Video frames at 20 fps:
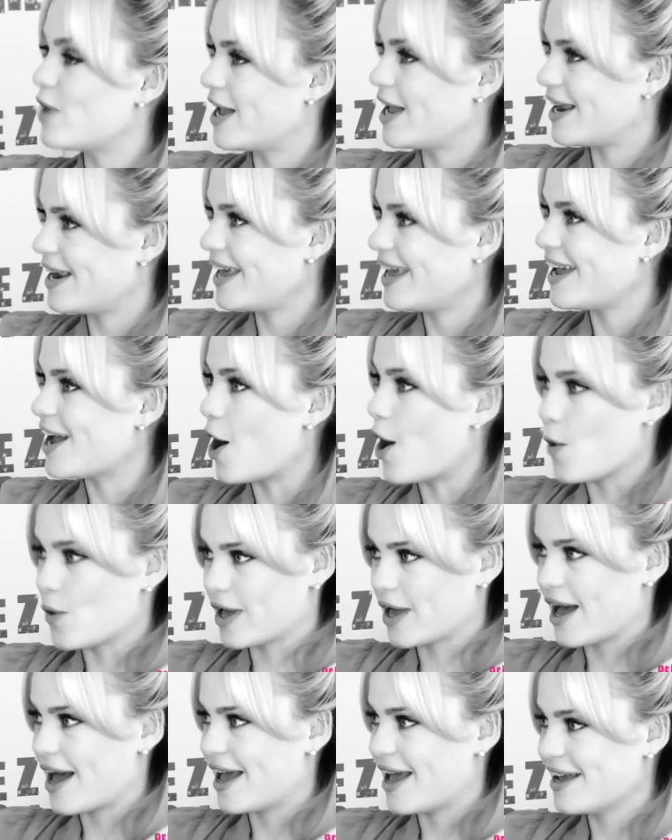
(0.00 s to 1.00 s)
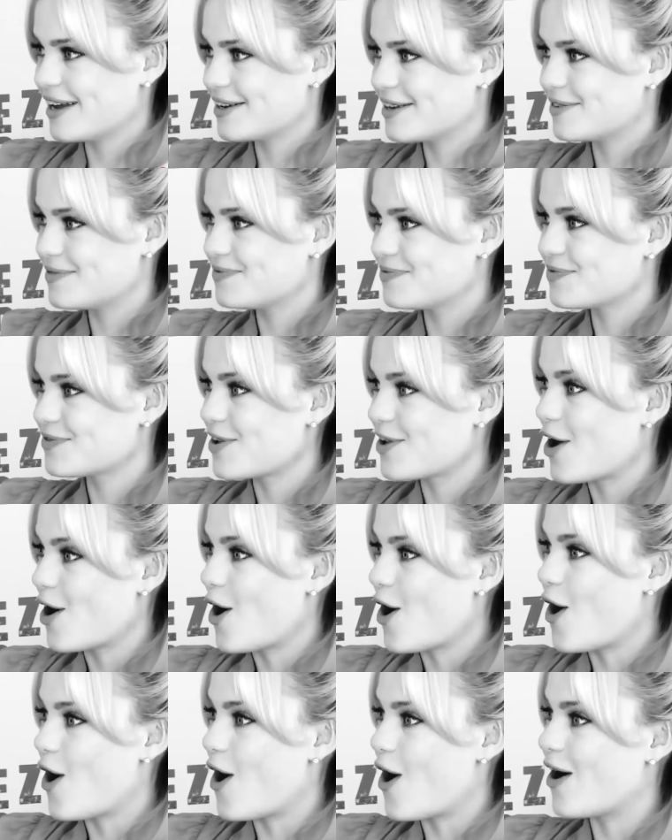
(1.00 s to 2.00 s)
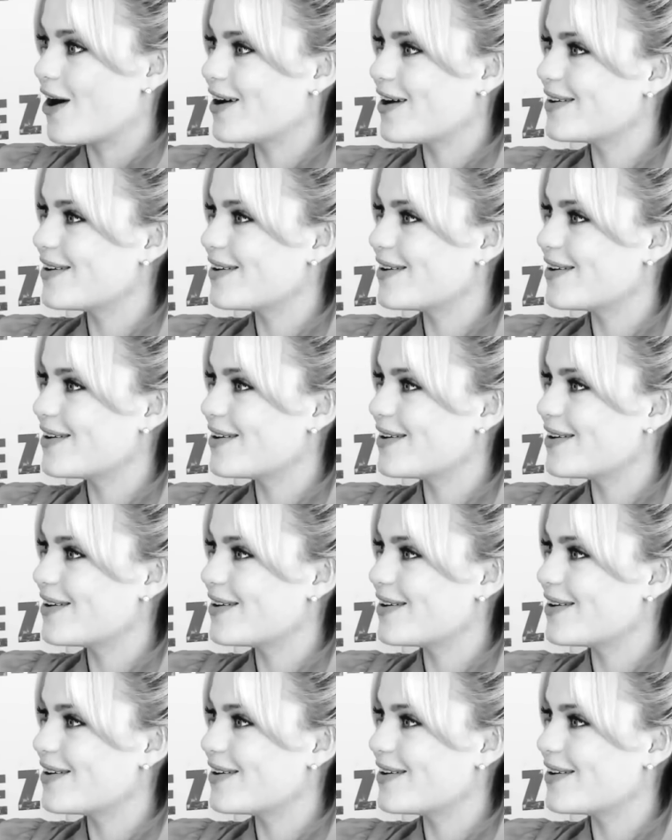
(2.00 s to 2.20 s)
really? well. Really? Okay. She was on the Christmas special. I know